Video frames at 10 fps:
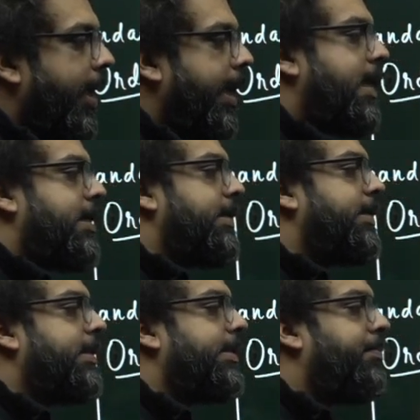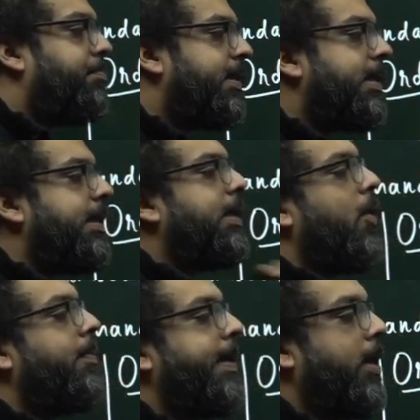It is a temporary
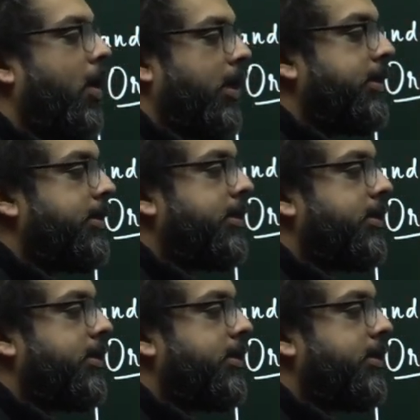law because